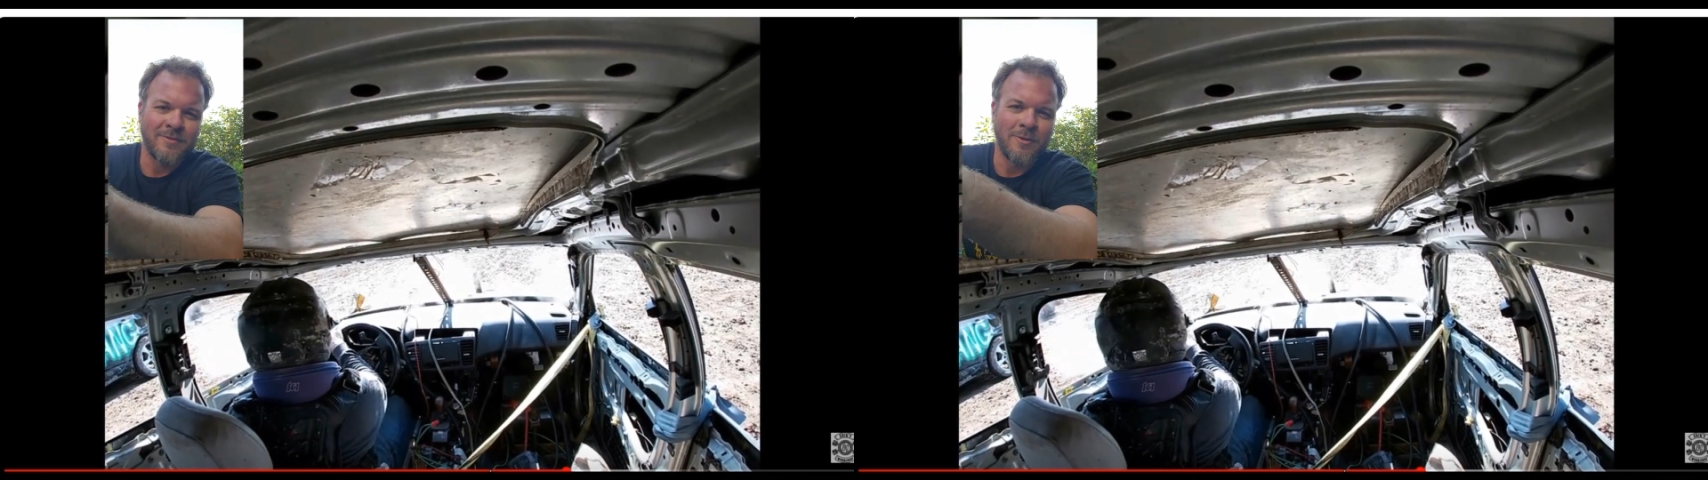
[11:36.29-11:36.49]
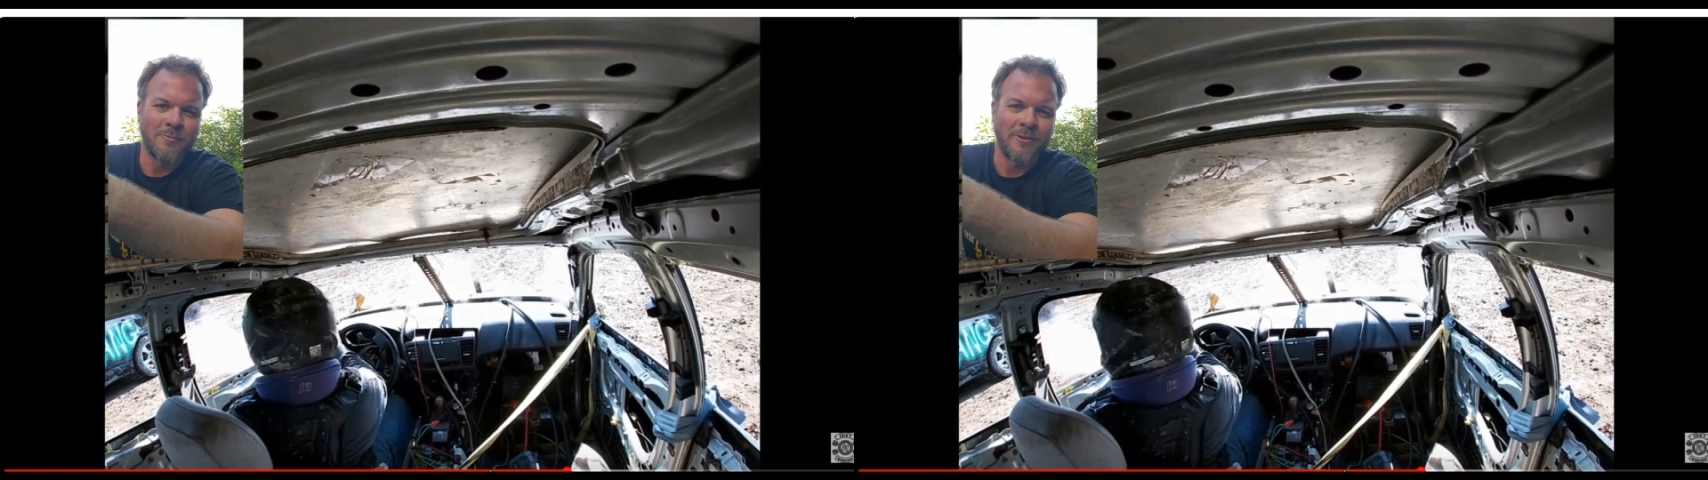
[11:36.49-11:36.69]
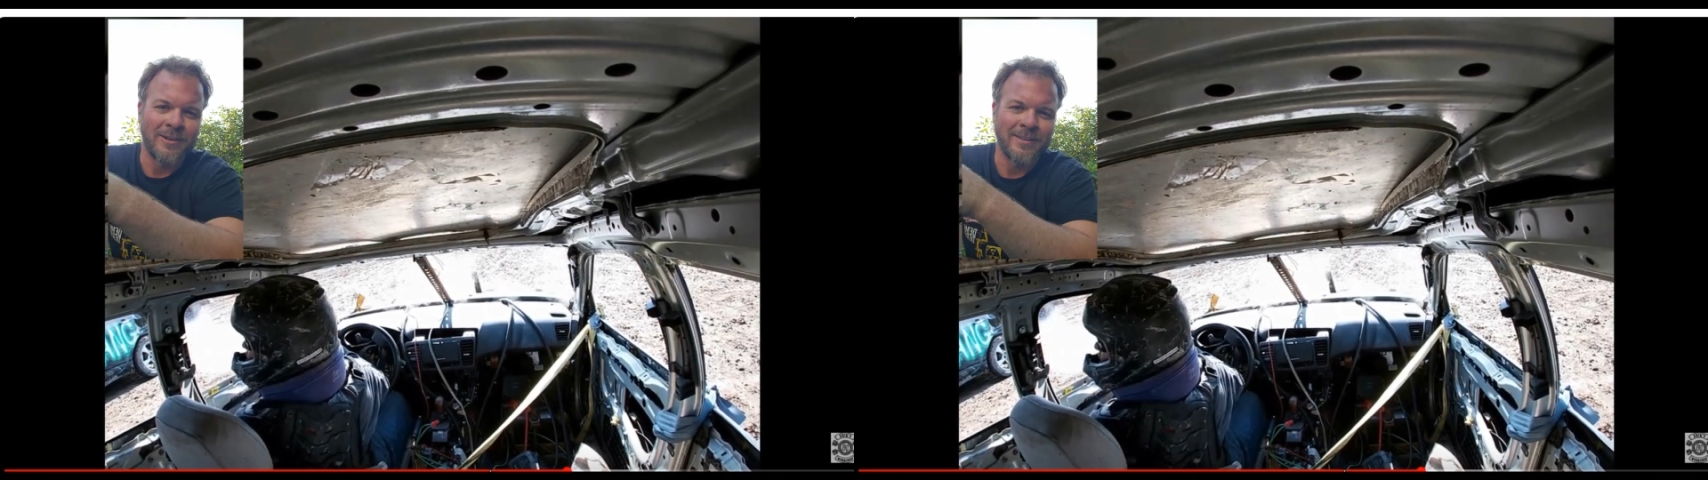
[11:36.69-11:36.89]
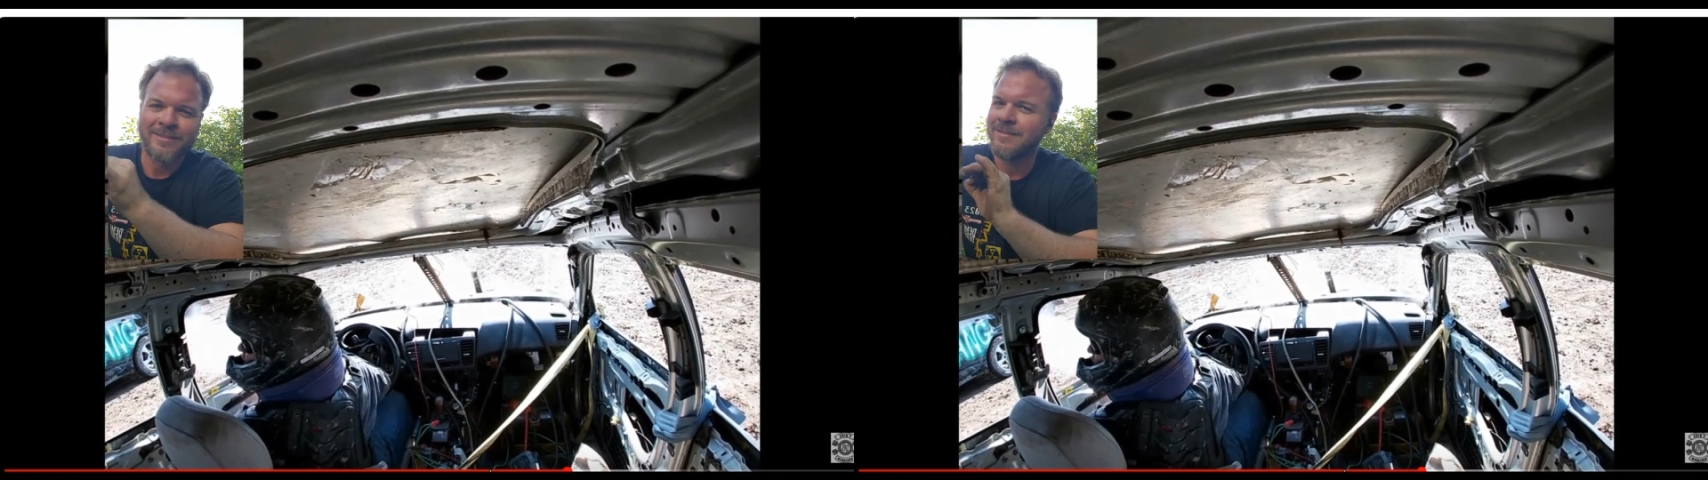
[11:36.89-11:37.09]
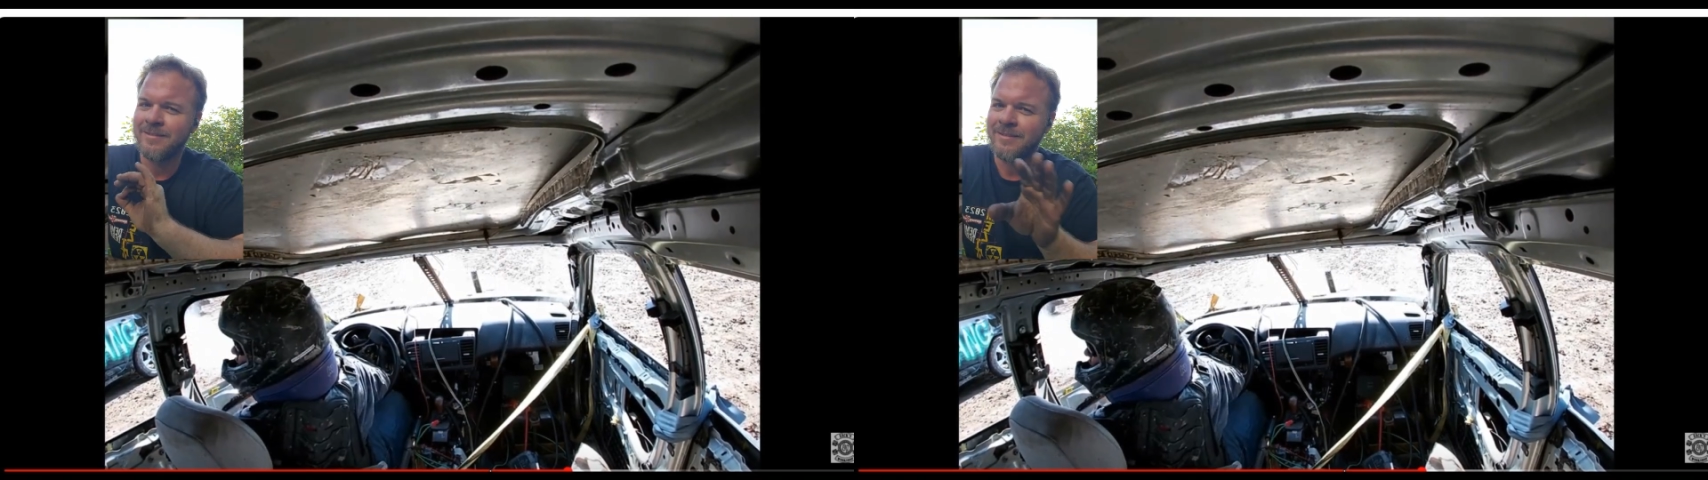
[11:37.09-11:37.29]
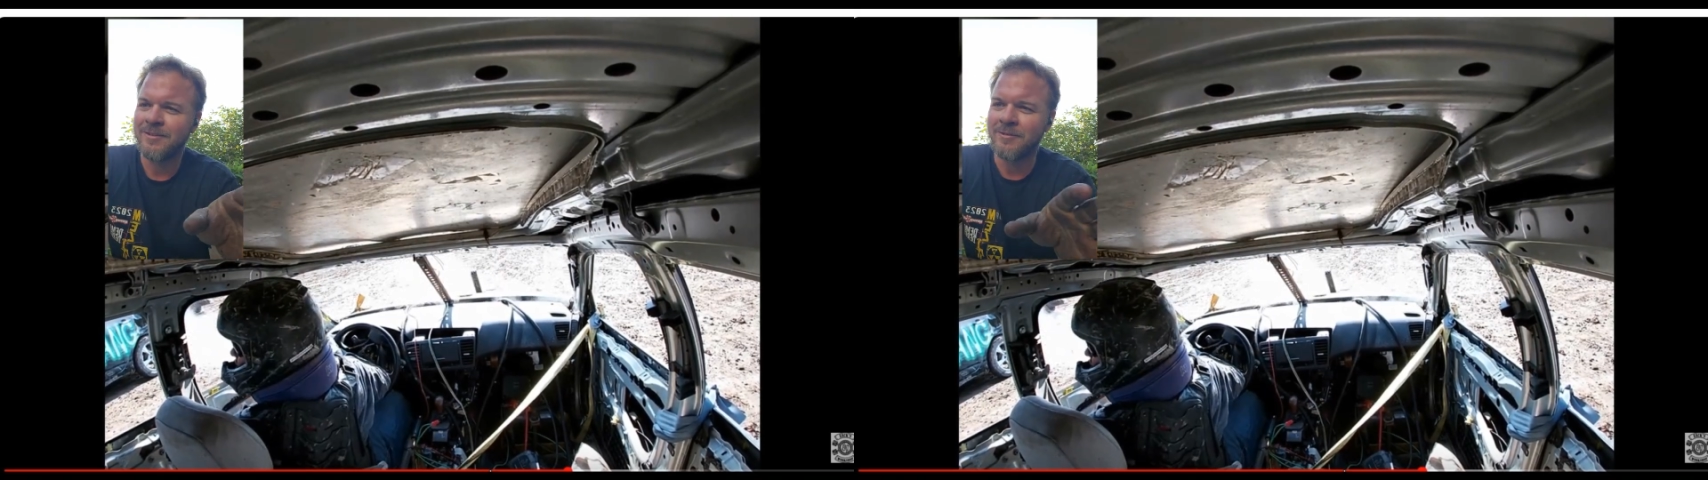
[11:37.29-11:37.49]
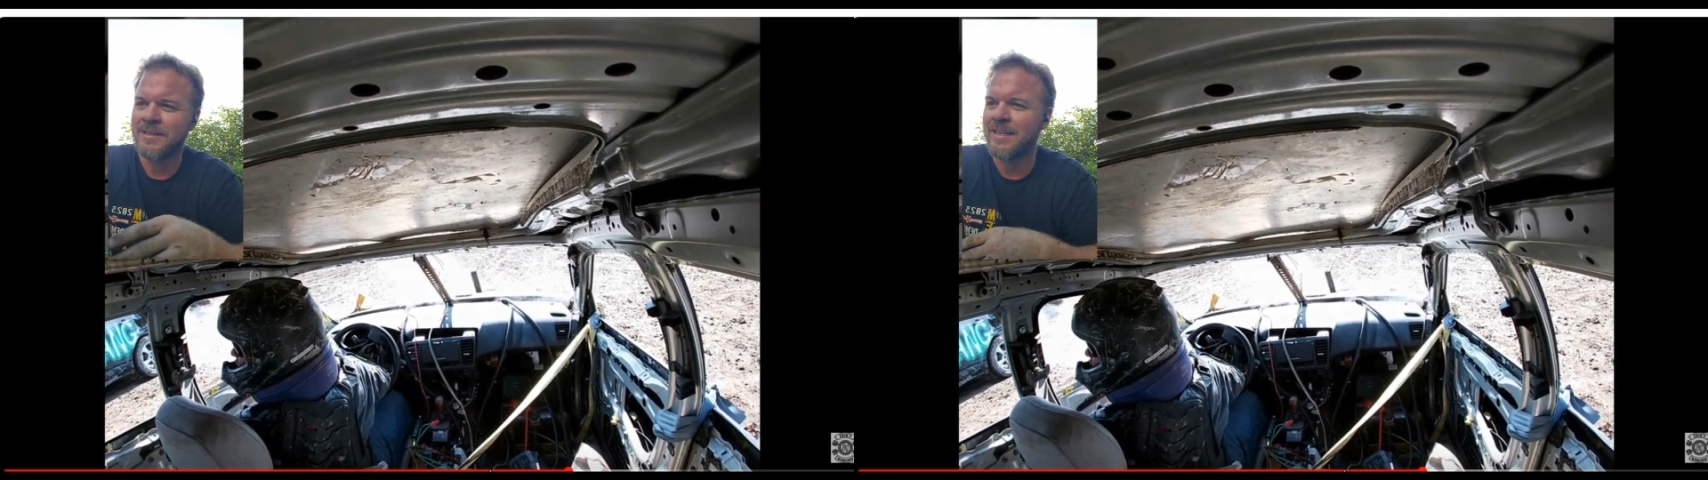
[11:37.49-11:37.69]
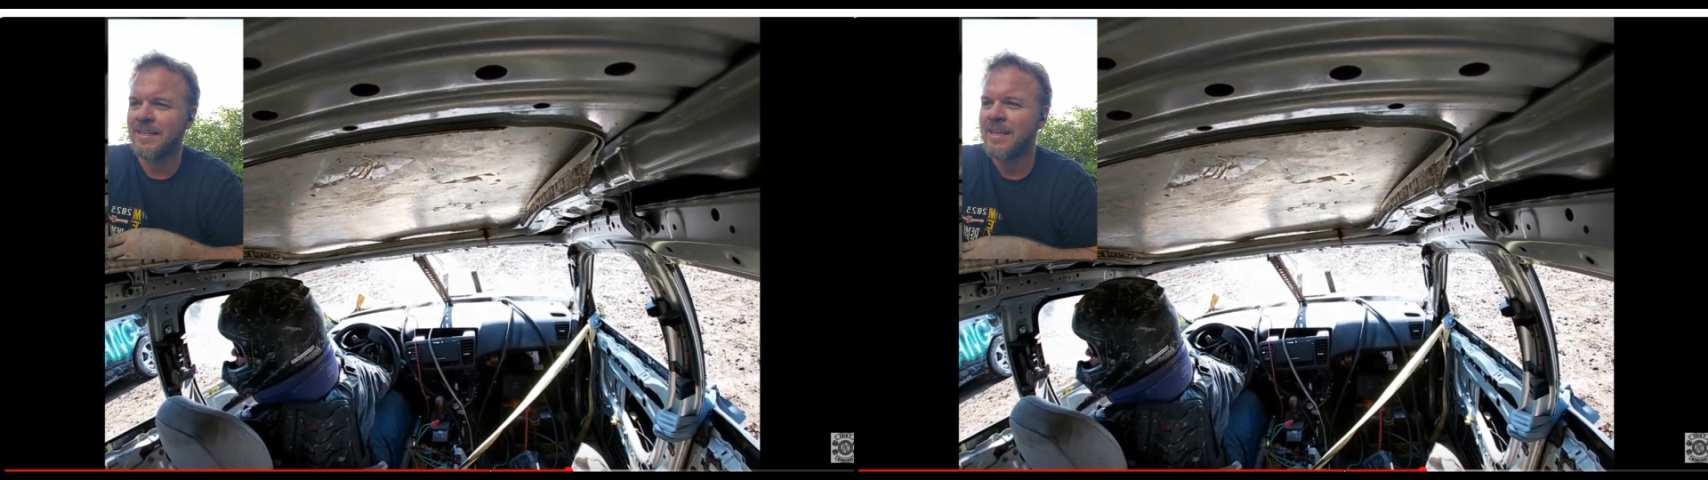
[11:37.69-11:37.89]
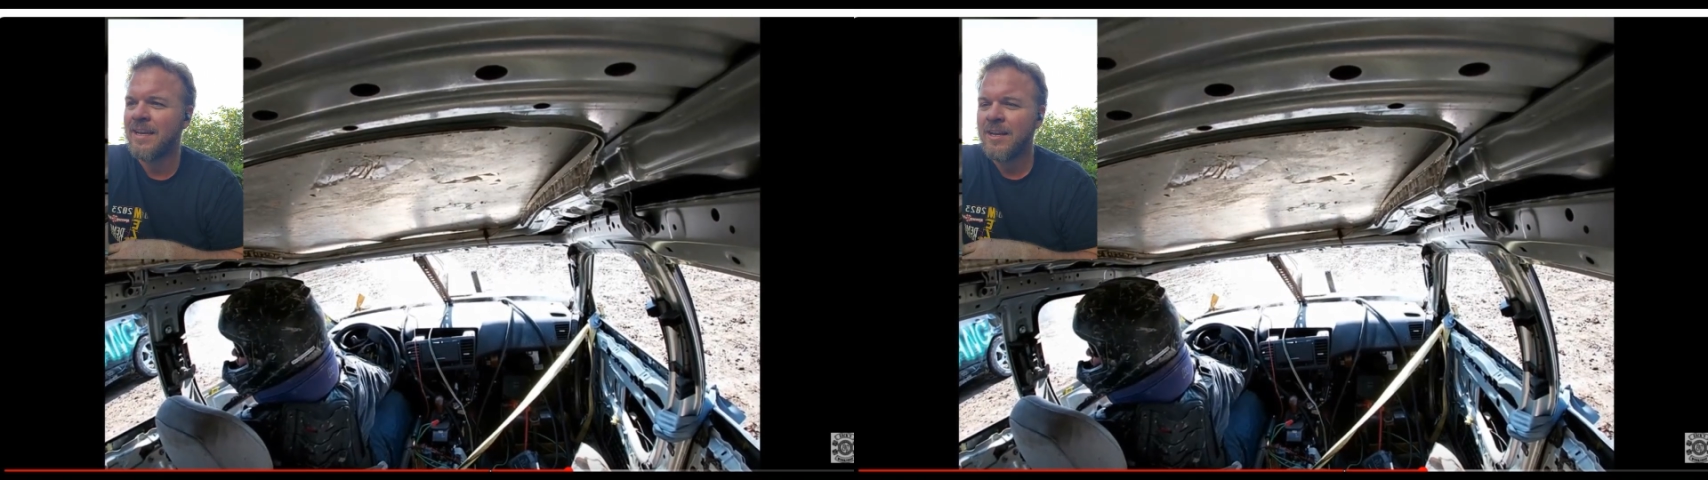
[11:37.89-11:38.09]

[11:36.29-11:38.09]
Don't worry. Don't need it.